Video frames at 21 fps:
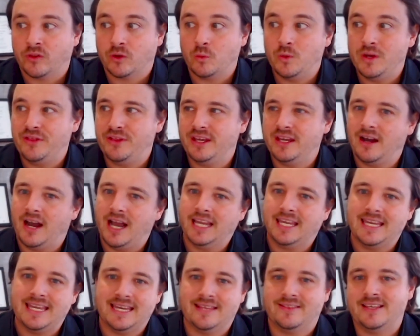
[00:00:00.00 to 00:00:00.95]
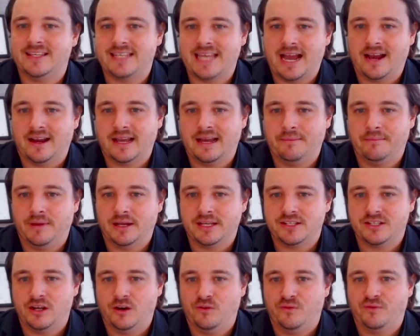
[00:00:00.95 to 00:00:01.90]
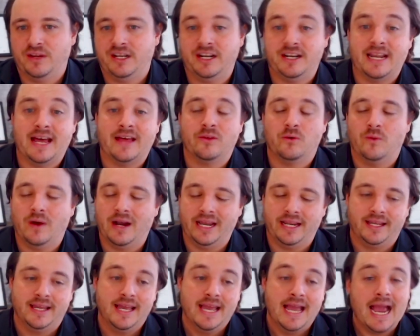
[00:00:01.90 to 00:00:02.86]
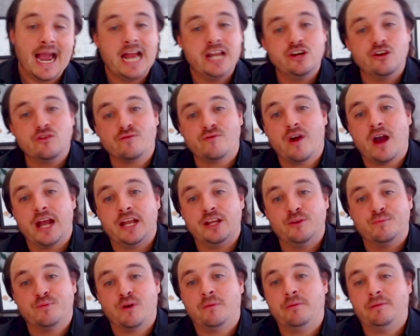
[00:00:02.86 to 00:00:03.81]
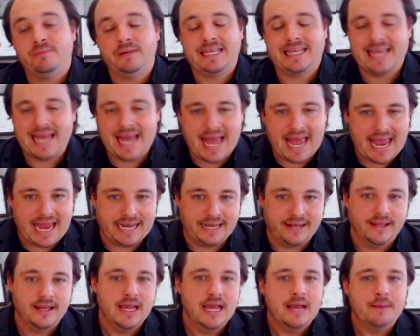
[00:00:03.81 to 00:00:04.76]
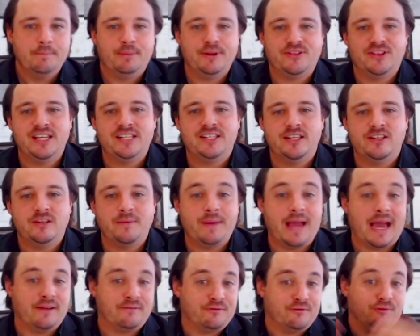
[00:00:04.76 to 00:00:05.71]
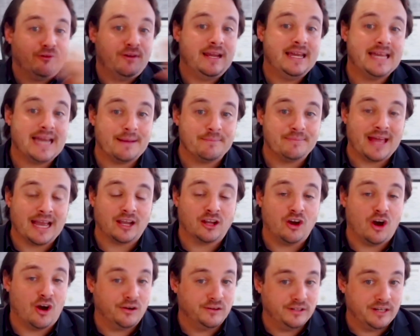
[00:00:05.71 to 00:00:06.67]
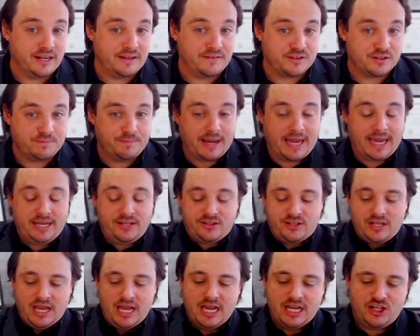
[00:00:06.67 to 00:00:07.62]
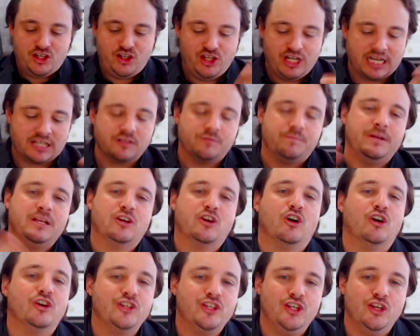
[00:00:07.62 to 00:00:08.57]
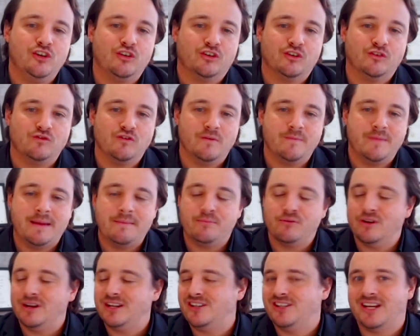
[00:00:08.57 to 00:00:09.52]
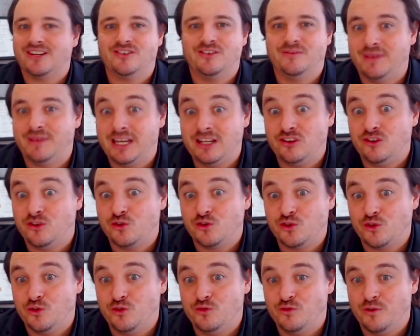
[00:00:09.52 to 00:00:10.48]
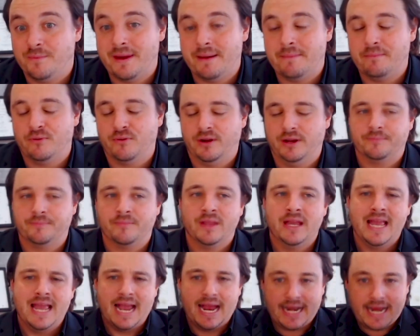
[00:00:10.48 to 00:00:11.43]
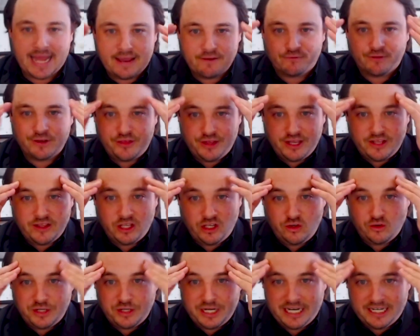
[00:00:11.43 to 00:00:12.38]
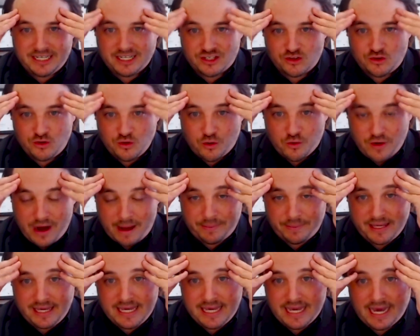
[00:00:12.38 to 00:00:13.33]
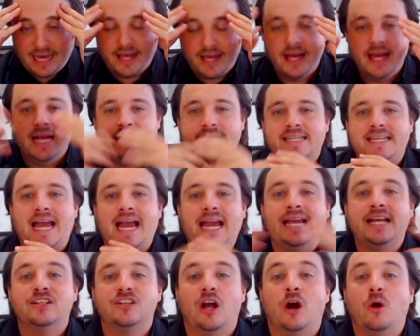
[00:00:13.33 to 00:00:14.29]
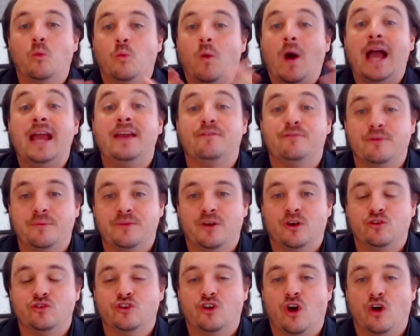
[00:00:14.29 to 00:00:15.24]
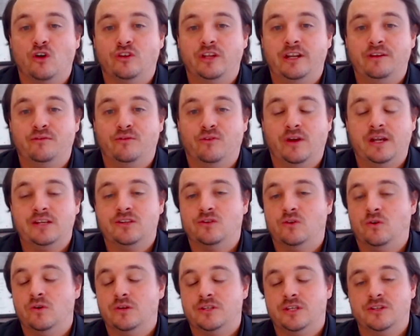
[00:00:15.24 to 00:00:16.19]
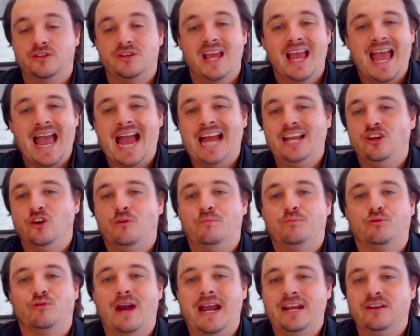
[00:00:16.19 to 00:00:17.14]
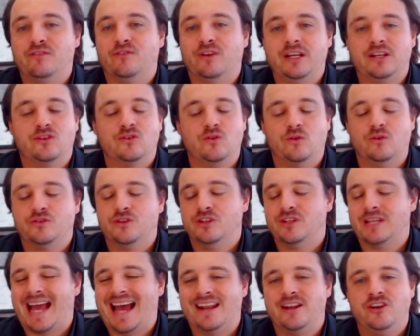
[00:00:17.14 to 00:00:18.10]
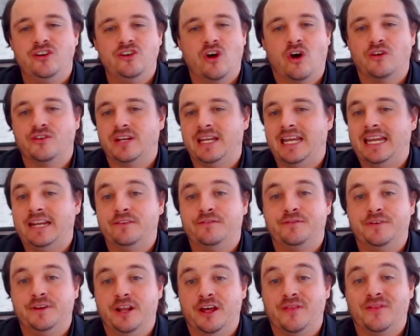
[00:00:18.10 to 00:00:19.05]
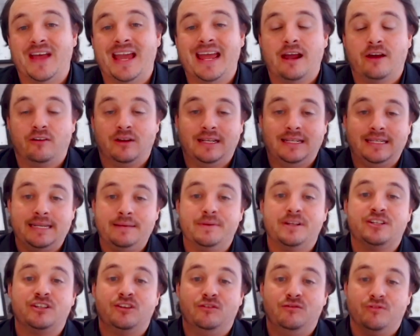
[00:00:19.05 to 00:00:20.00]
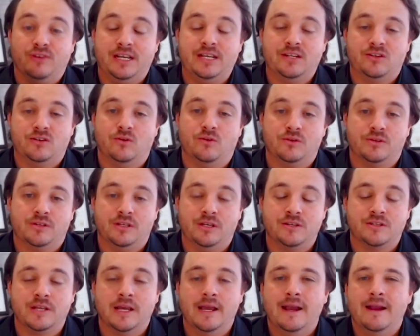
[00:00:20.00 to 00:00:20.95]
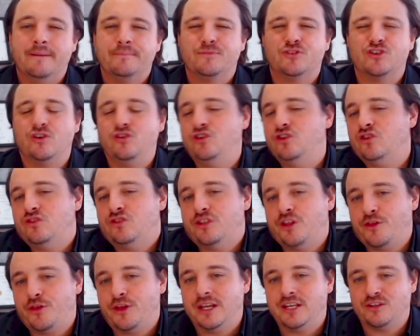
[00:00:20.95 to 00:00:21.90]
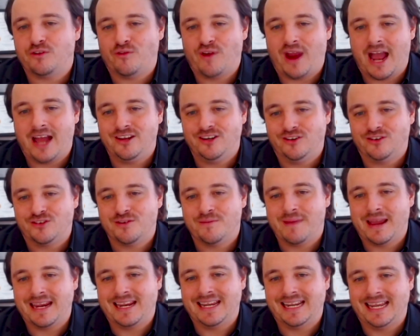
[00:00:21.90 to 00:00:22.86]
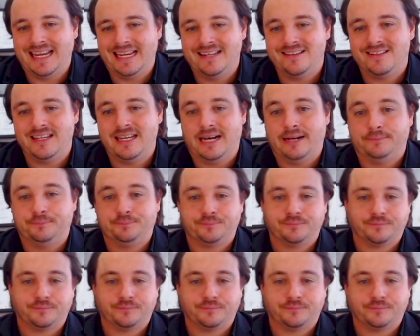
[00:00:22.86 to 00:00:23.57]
We think, I can get this outcome myself in another way. And you're right, you probably can. But this is about freeing up that cognitive space. Just because you can remember it doesn't mean you should remember it. And everything that you need to store up here takes away from those cognitive resources. And your brain resources are not infinite. They are limited resources. So use the things around you to make it easier.